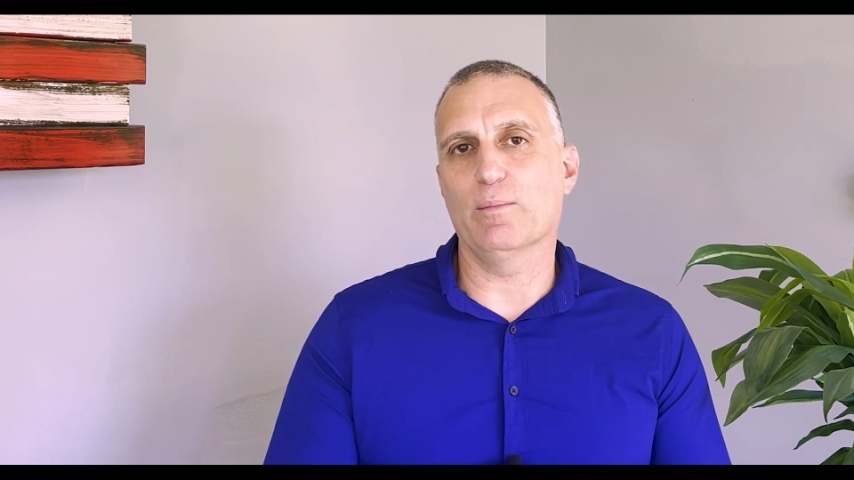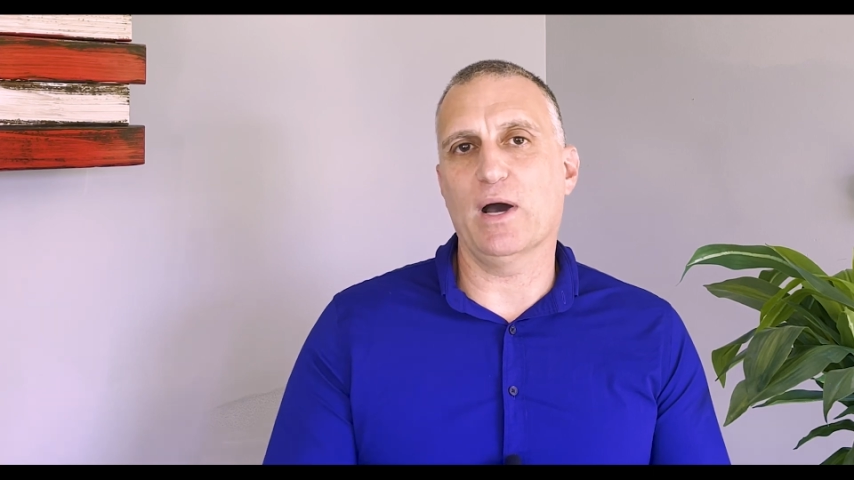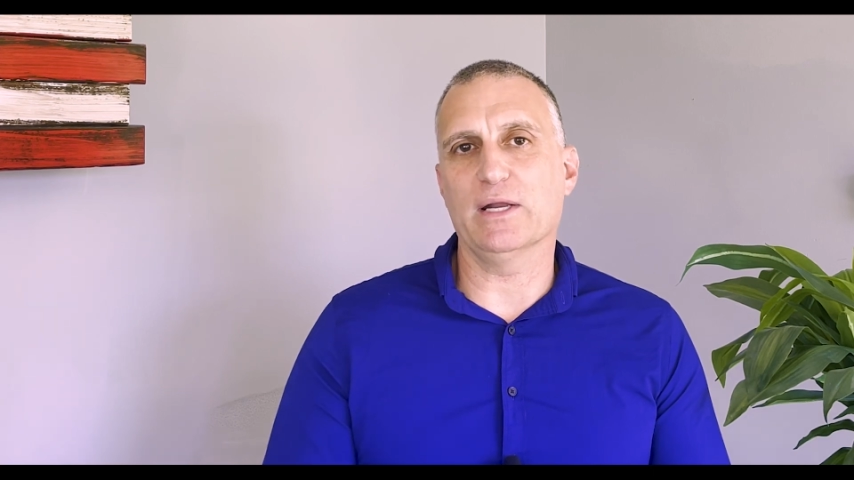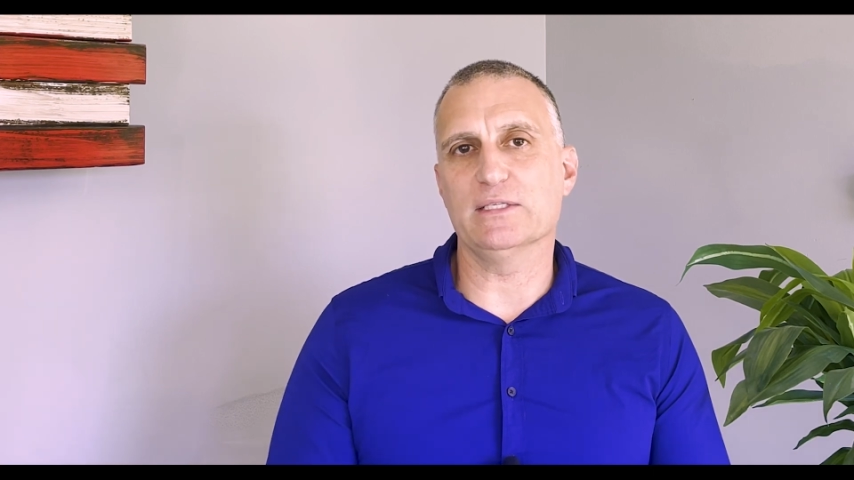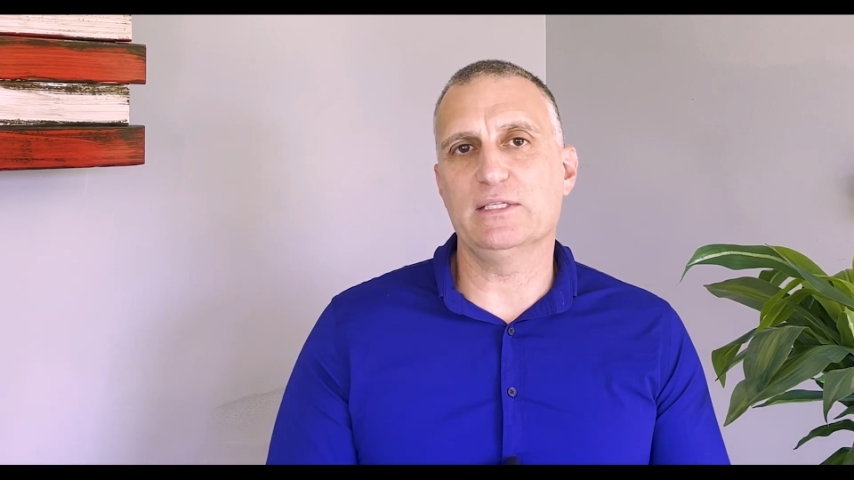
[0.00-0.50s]

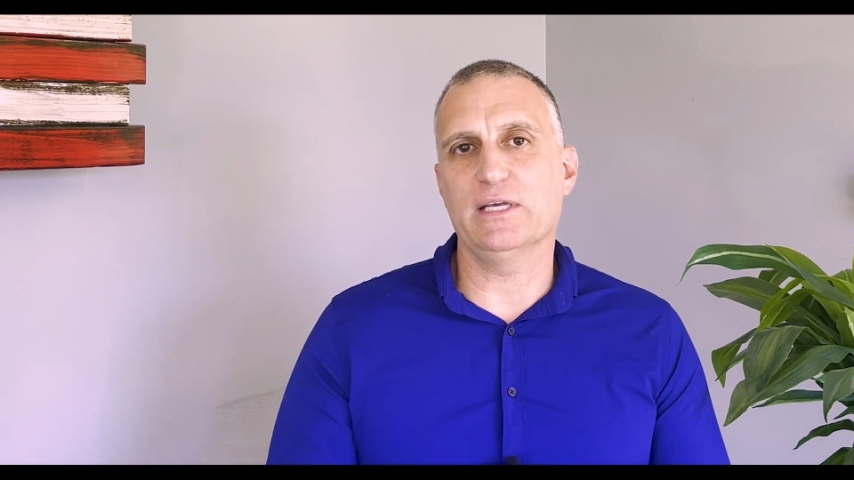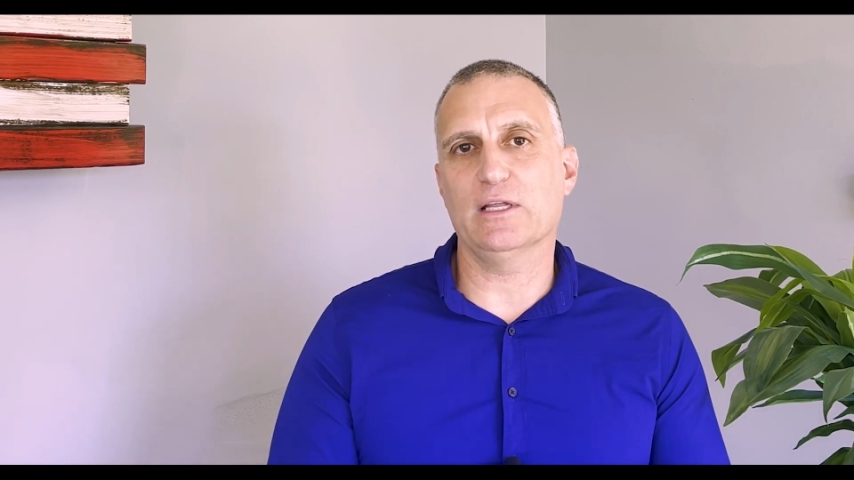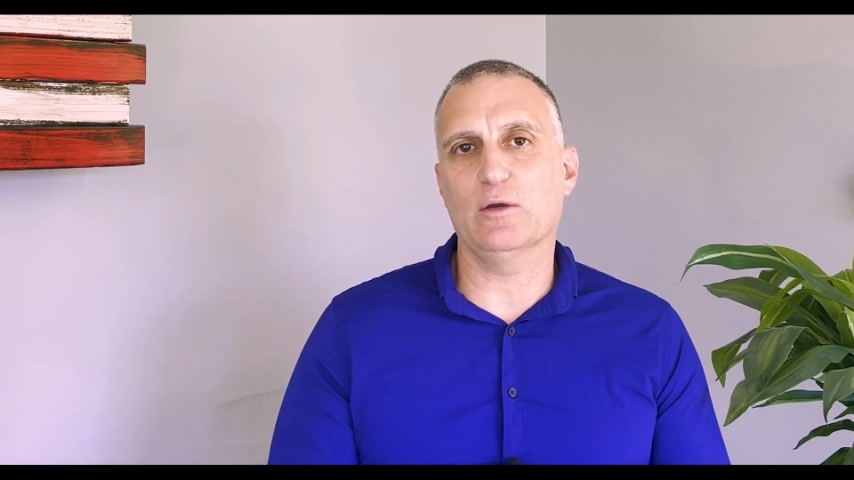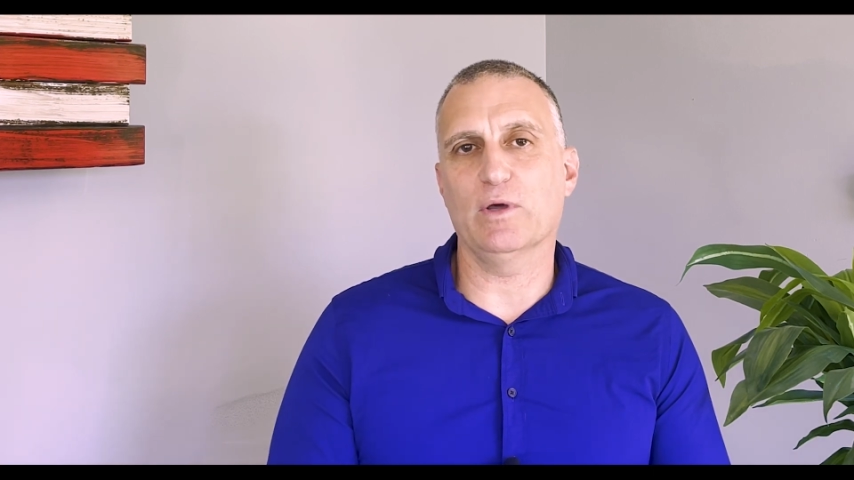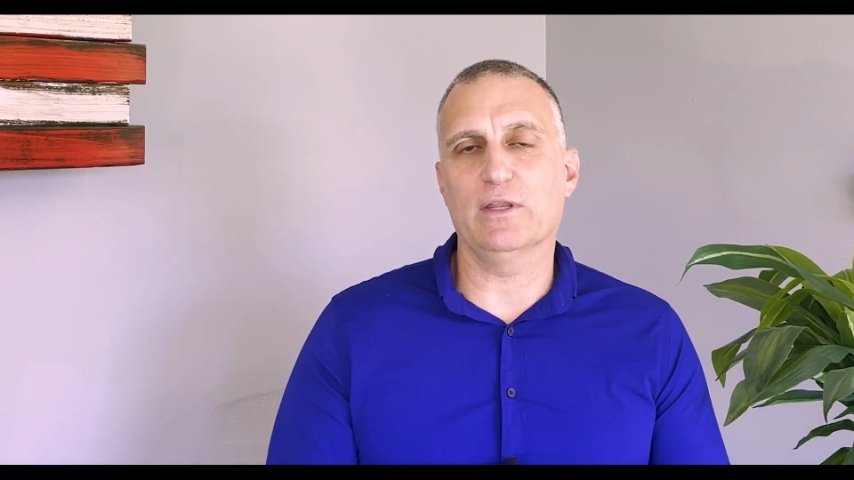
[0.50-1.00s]
body's
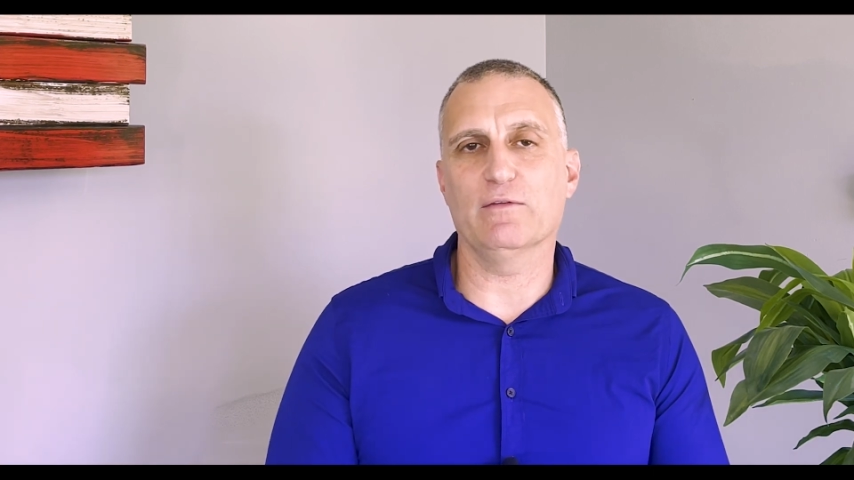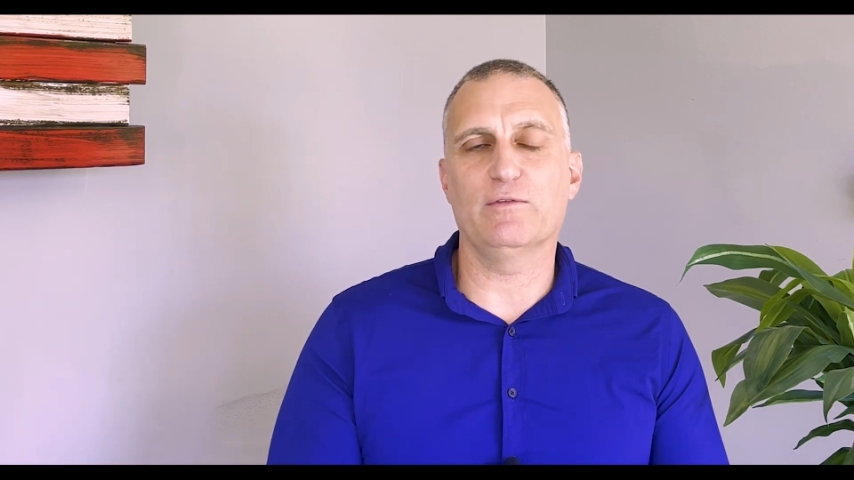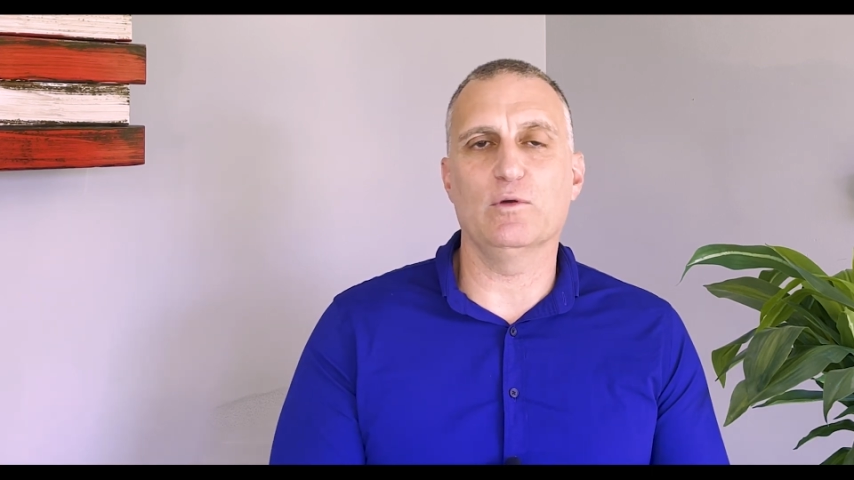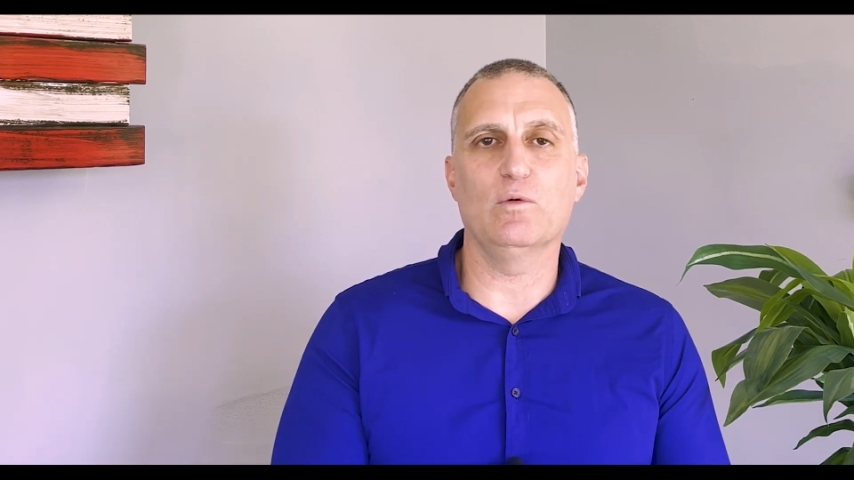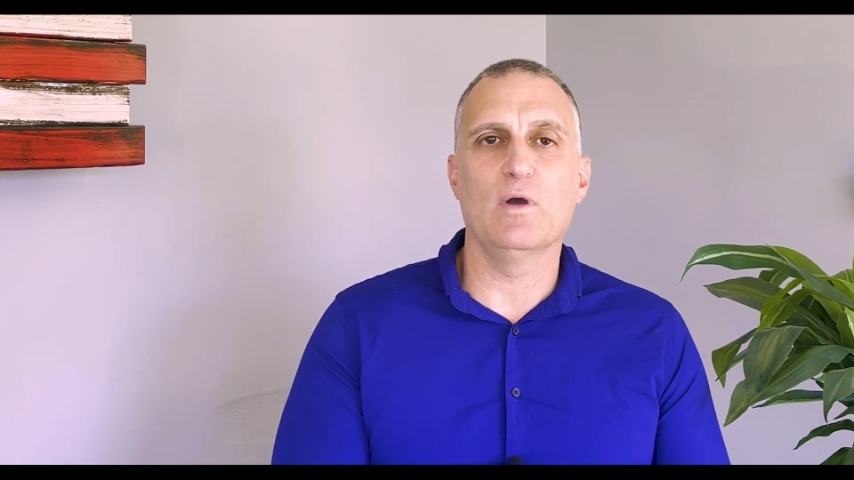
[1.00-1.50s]
dealing with if
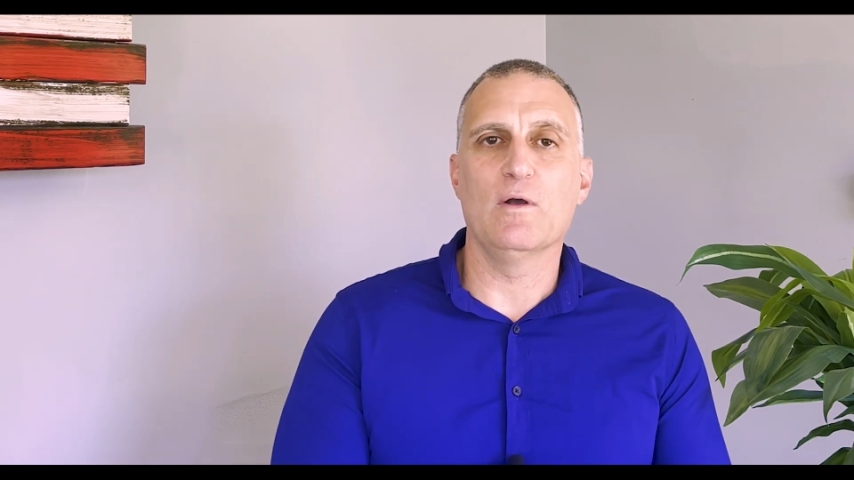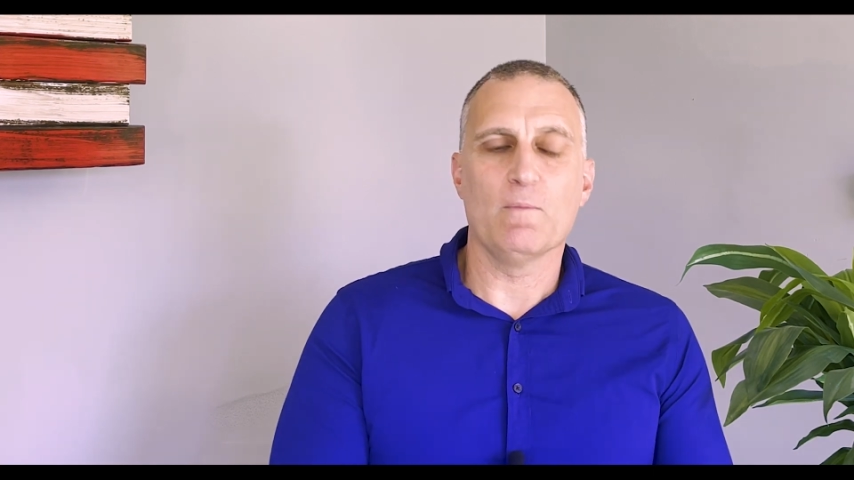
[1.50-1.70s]
you